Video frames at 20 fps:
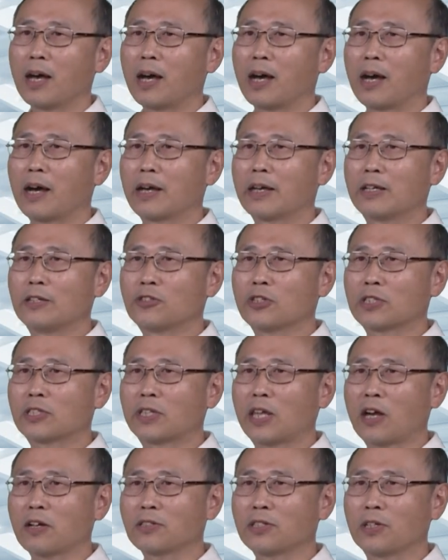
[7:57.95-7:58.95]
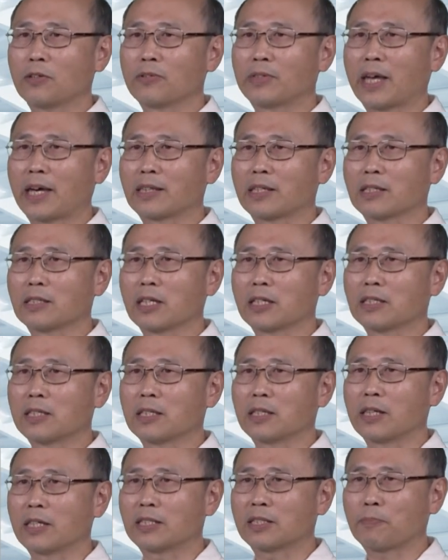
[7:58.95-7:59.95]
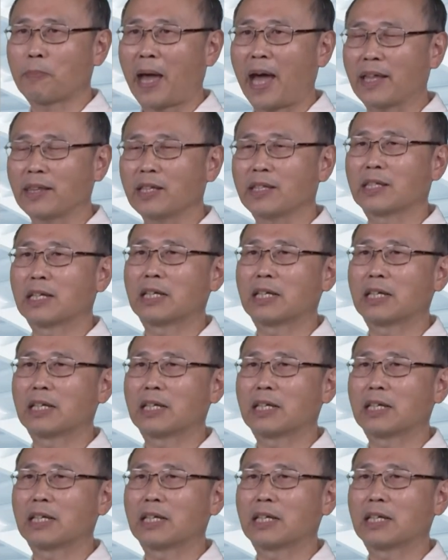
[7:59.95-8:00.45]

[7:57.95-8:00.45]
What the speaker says: It just tells you that this pattern